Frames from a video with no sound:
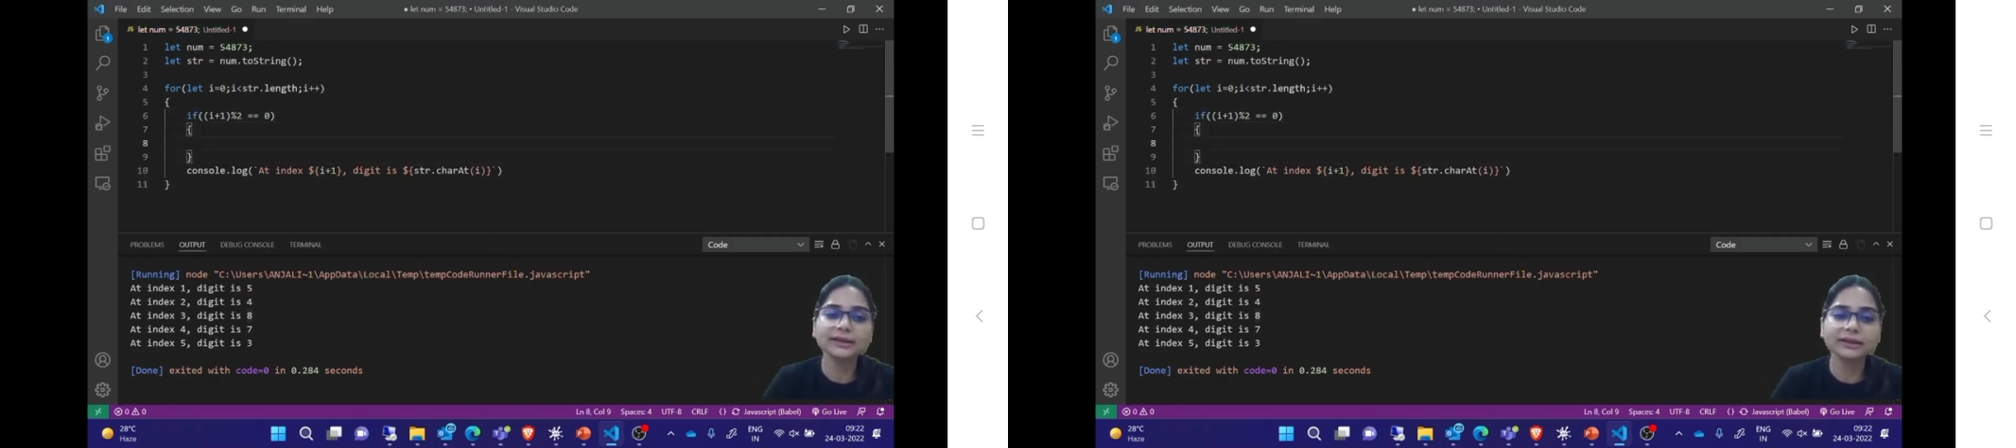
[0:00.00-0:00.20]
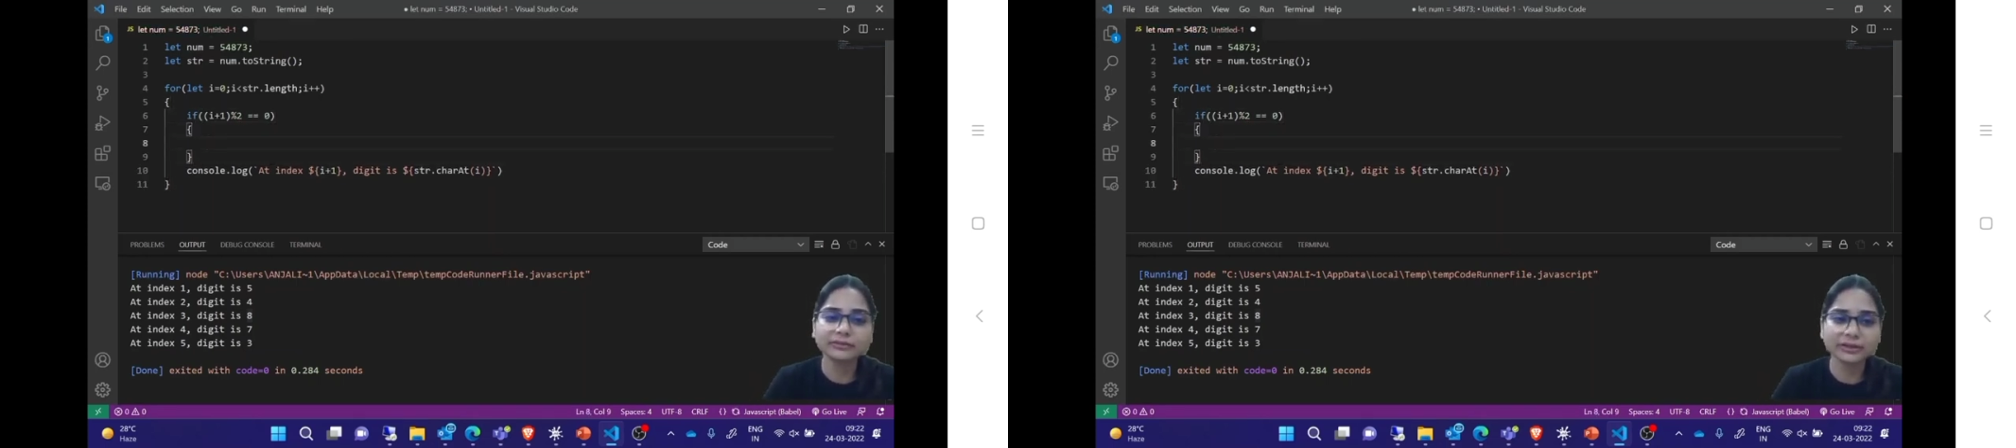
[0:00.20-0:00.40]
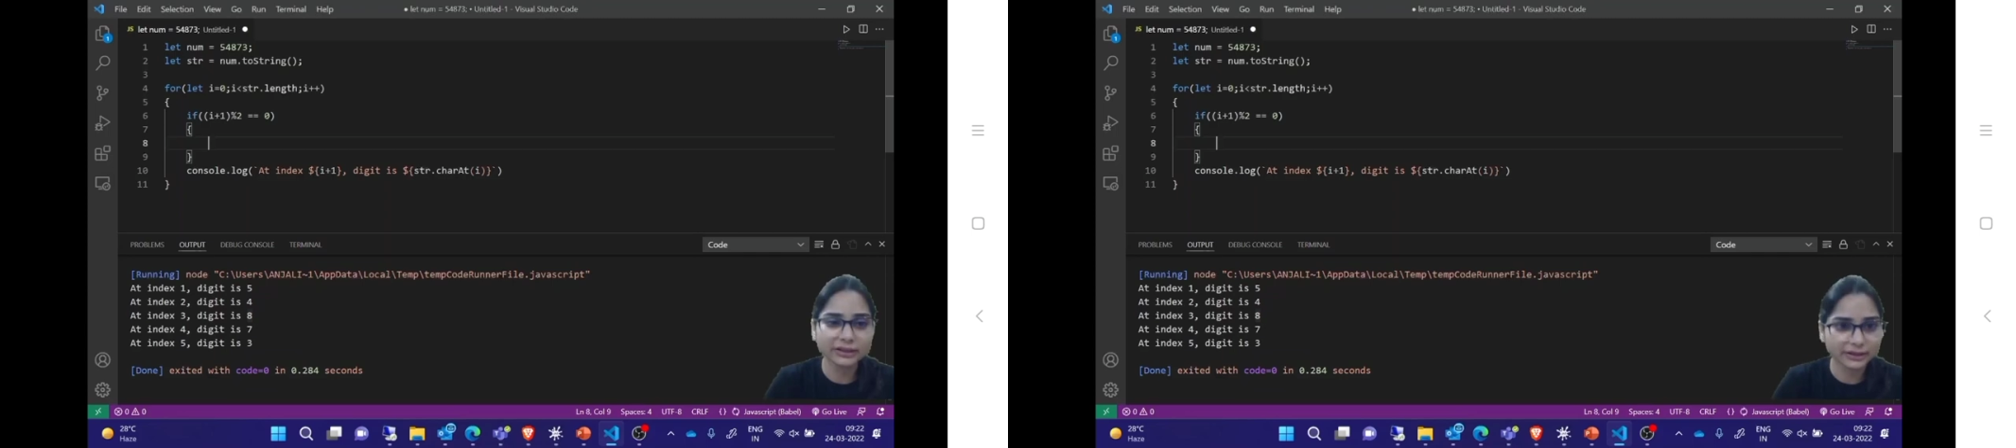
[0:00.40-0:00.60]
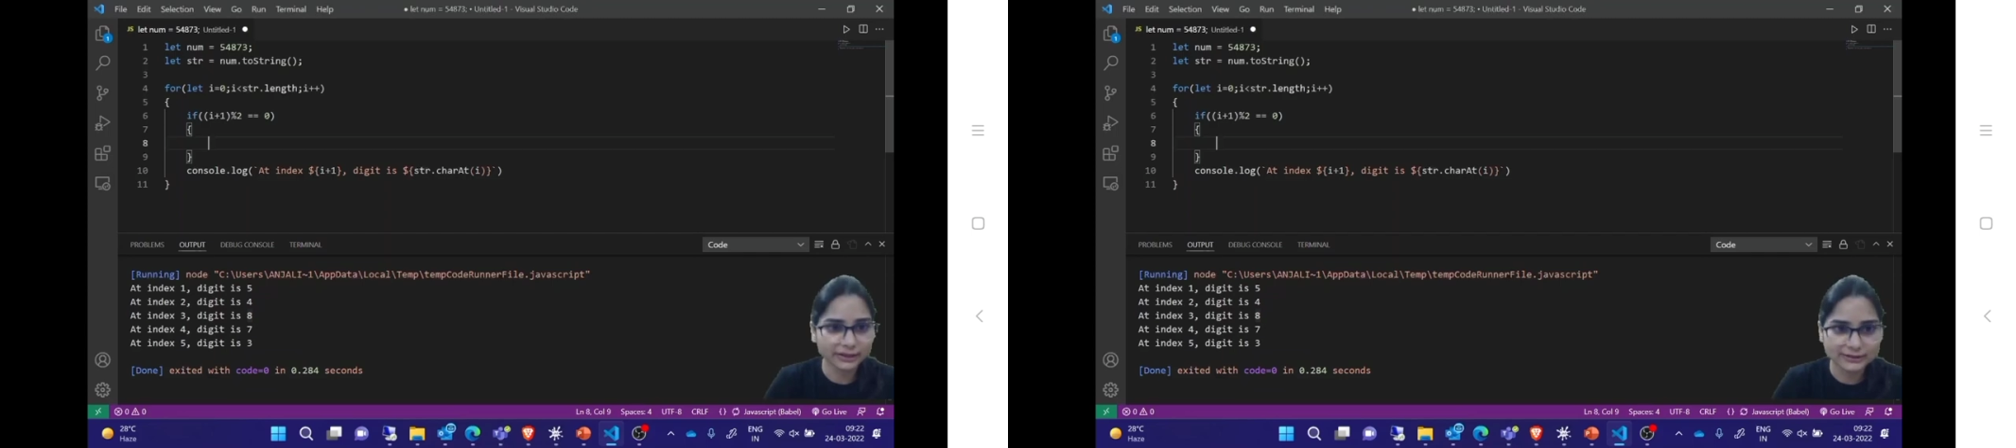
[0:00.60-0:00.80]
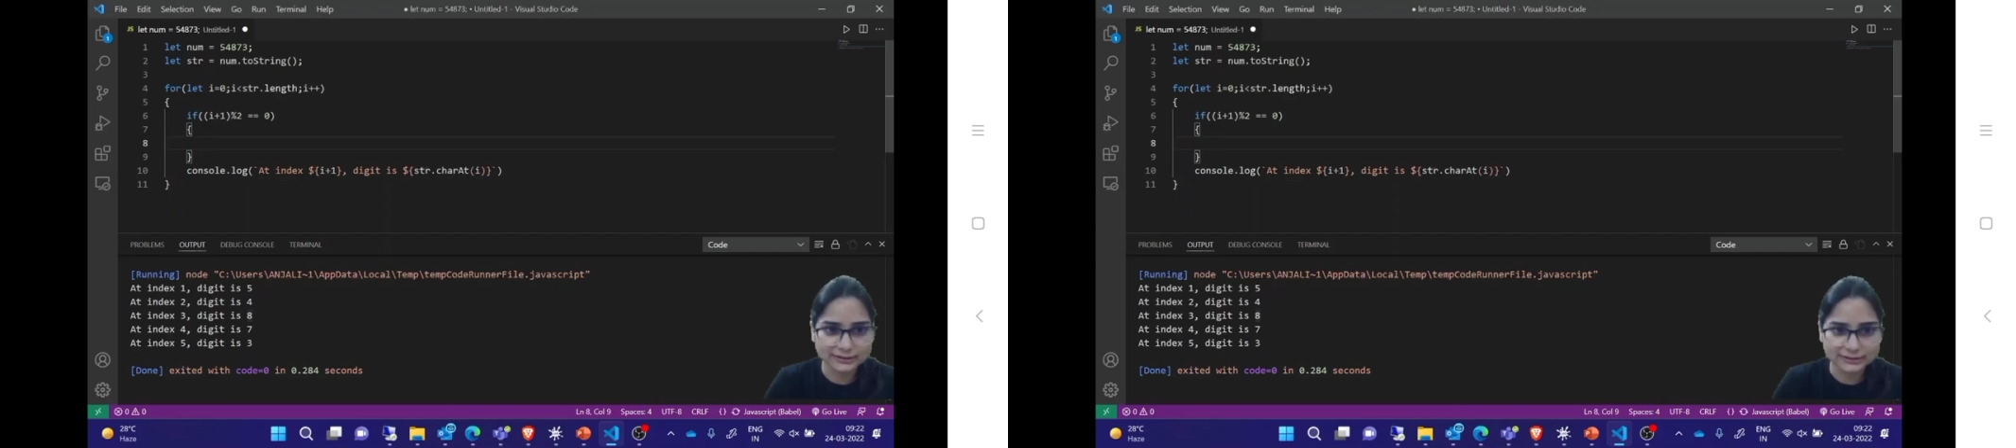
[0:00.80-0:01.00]
even
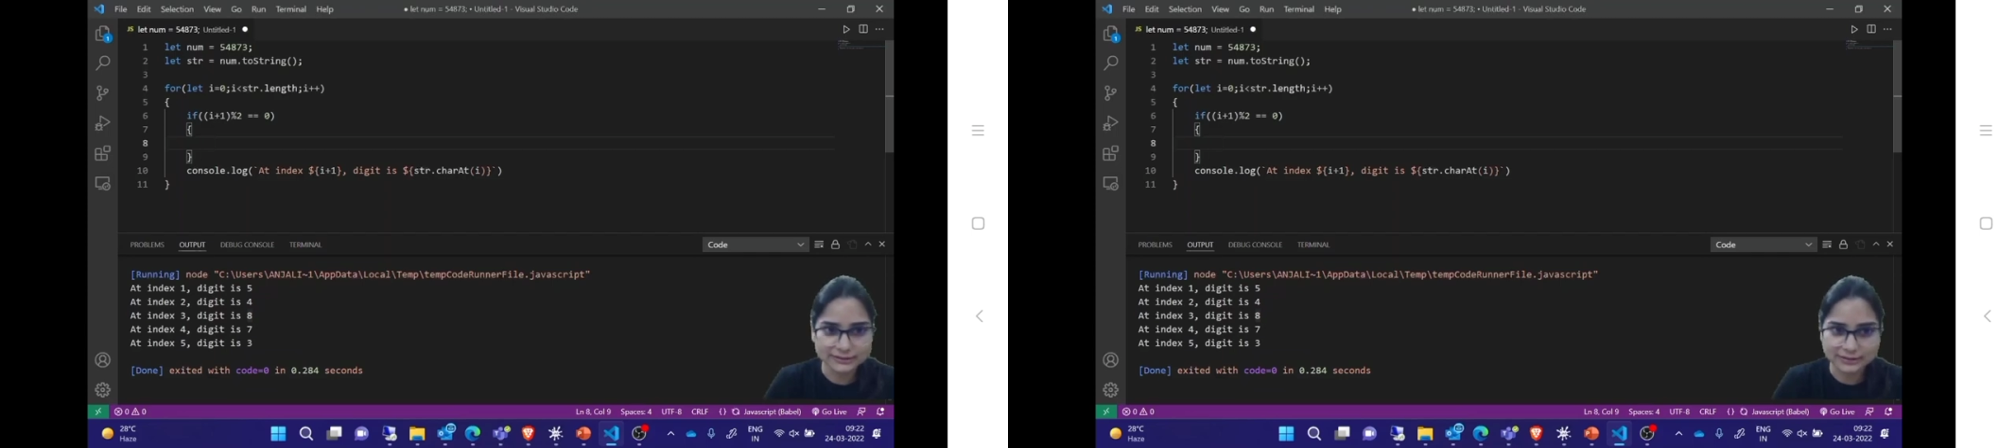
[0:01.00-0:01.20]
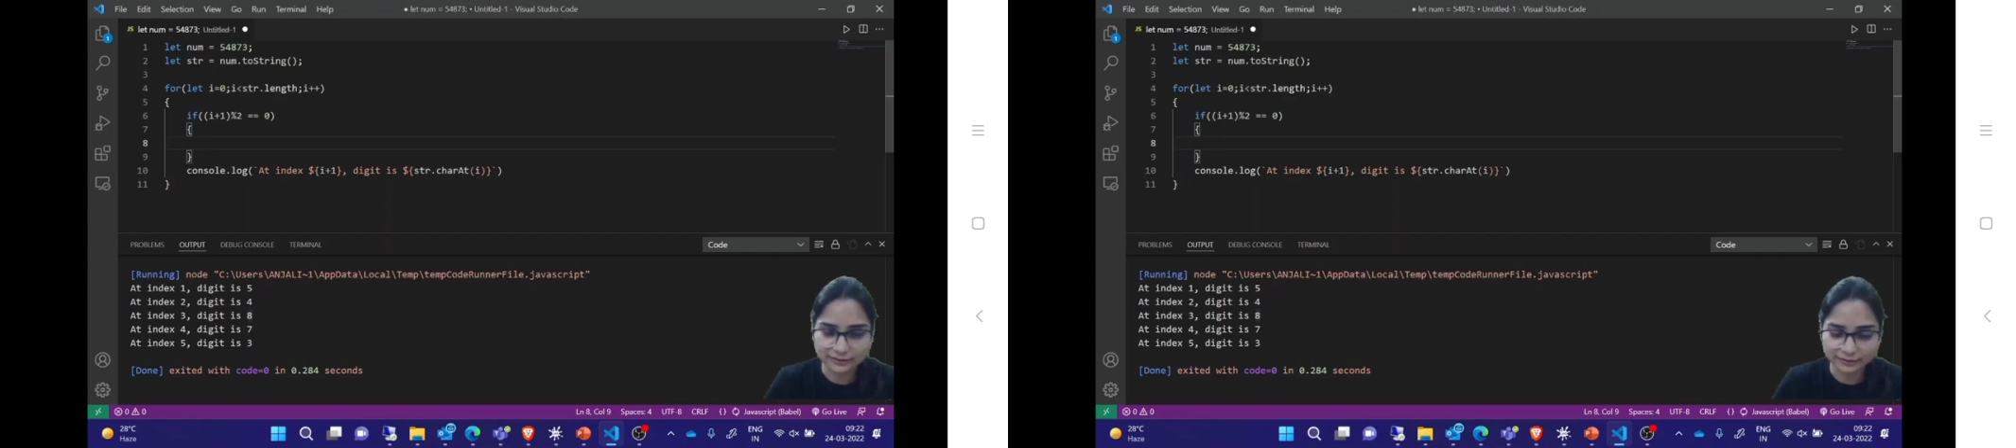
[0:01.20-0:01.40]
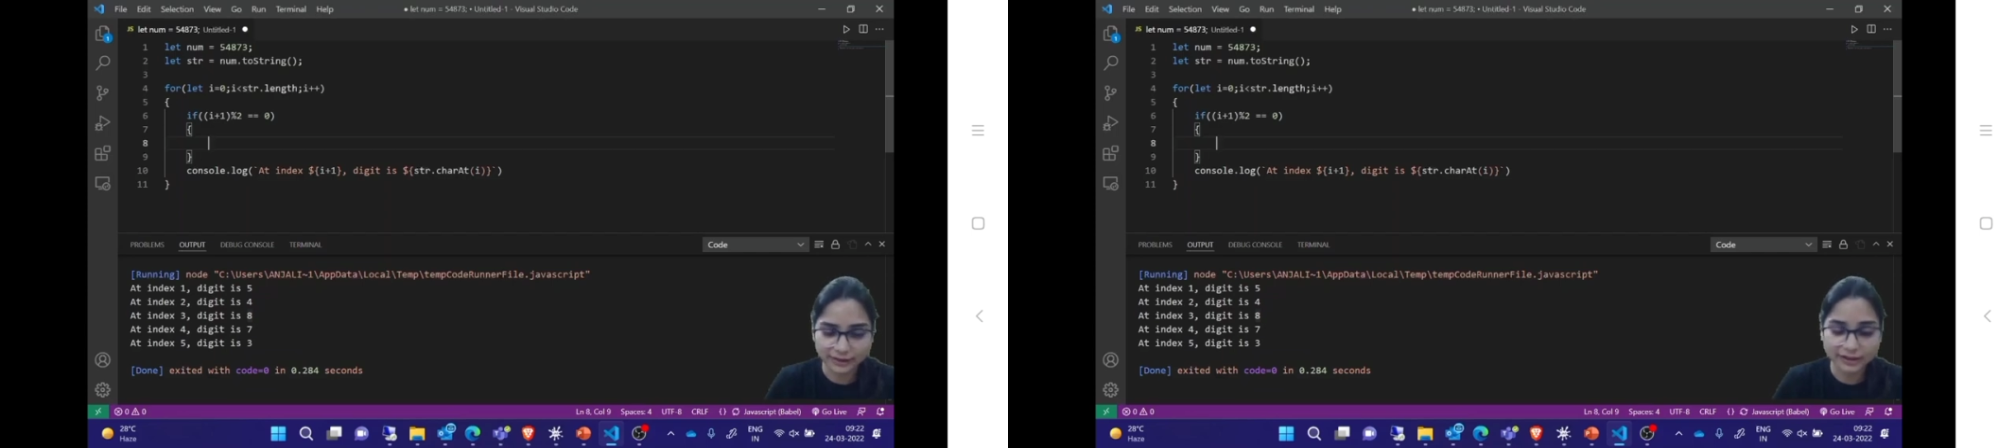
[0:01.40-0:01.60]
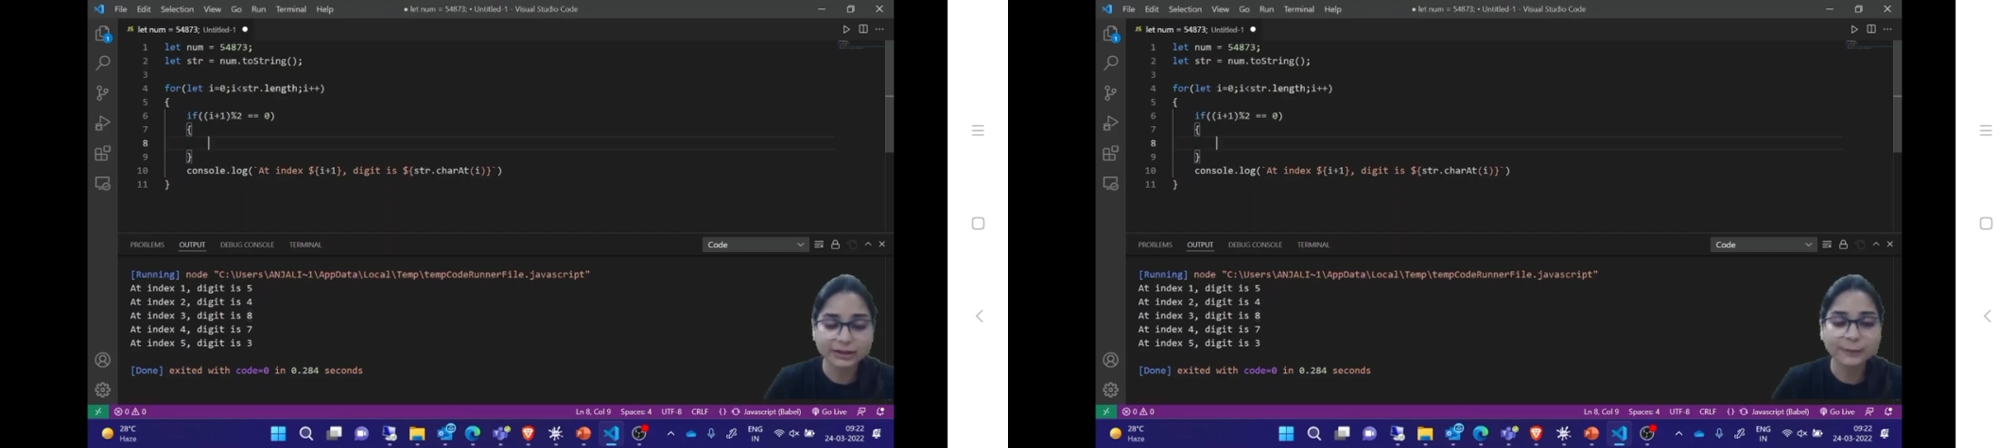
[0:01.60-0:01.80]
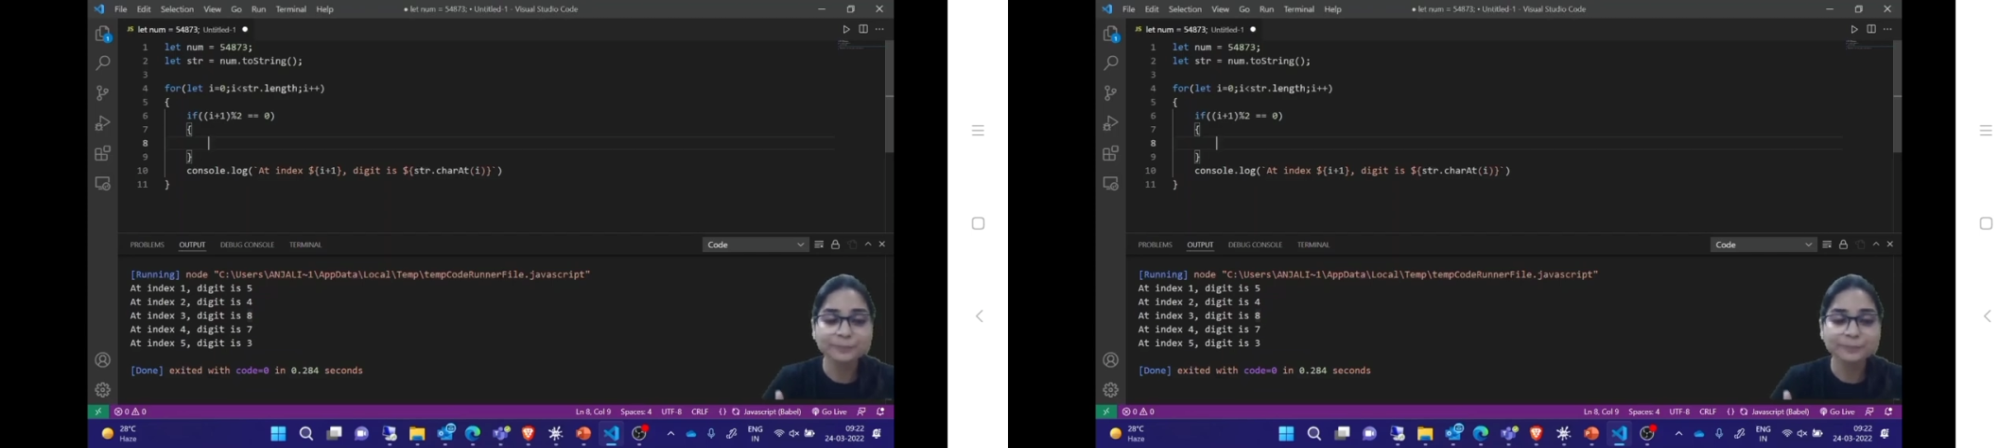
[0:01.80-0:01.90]
indexes, right?